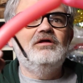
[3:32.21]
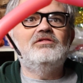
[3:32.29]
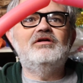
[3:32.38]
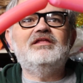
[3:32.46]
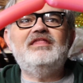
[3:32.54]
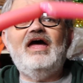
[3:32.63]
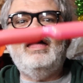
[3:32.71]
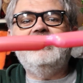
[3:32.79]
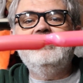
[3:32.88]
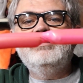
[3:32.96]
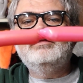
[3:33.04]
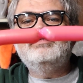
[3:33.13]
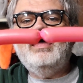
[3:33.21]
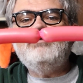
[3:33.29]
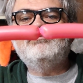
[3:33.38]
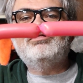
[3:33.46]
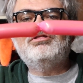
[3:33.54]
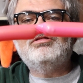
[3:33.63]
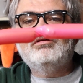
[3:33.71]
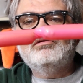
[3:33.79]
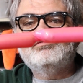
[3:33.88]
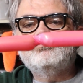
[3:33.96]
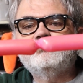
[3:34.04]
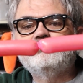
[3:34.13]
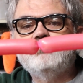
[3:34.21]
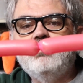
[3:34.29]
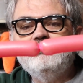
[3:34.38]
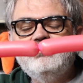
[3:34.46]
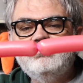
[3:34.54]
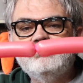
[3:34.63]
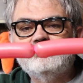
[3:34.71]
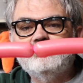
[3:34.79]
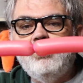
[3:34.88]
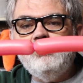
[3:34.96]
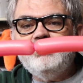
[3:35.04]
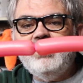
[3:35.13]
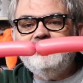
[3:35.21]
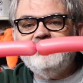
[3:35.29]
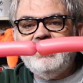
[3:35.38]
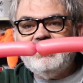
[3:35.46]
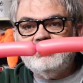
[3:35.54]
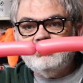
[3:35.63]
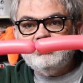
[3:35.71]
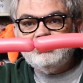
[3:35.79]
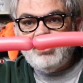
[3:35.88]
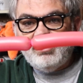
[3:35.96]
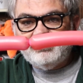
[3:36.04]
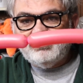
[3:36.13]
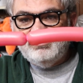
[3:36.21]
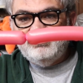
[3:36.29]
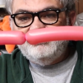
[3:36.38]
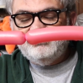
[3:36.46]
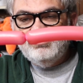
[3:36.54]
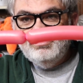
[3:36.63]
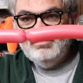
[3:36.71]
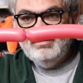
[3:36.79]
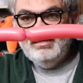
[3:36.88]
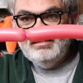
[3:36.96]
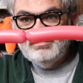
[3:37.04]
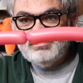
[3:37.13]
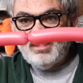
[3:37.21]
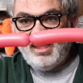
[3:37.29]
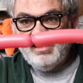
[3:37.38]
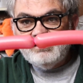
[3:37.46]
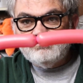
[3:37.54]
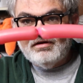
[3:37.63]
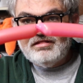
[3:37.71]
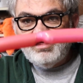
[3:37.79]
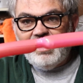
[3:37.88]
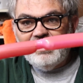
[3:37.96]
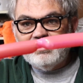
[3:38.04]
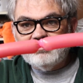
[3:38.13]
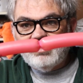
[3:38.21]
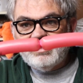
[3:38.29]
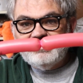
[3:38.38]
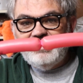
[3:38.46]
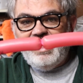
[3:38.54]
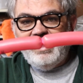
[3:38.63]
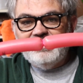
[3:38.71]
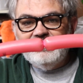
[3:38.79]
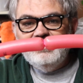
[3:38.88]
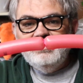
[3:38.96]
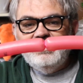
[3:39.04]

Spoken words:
Look at that. That was rolled up like a sausage inside my tire like that.